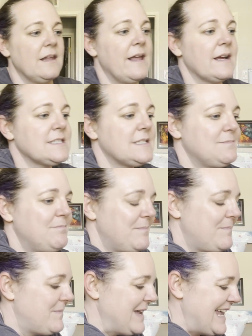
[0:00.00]
next
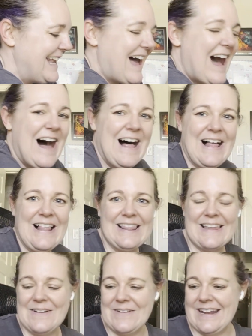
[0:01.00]
bit all
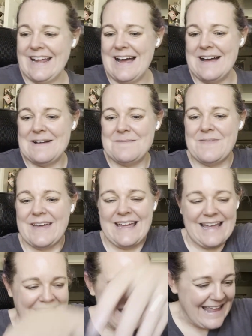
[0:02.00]
loaded up.
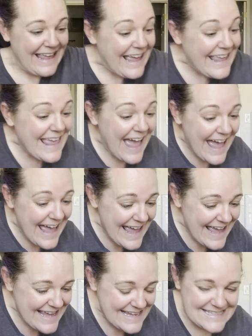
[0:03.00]

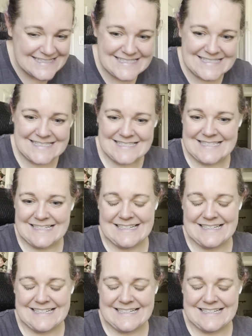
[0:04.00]
Yes.